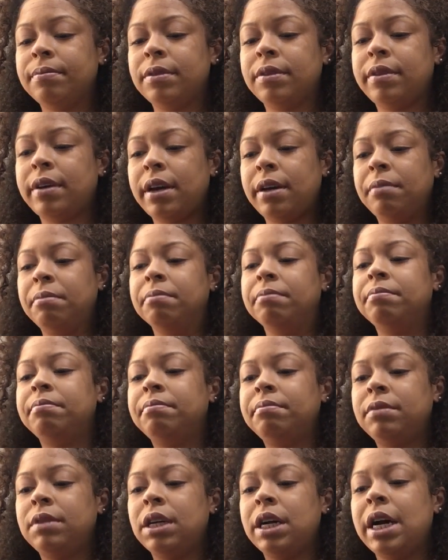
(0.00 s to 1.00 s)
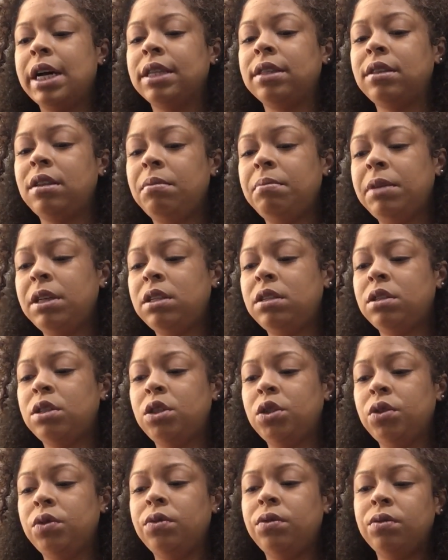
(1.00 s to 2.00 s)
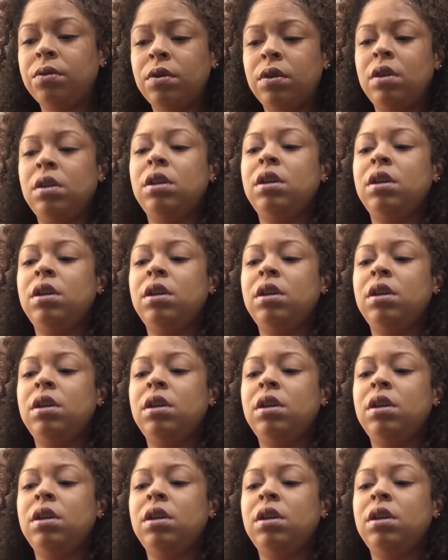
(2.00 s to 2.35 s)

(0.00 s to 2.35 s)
Okay. They're asking me to do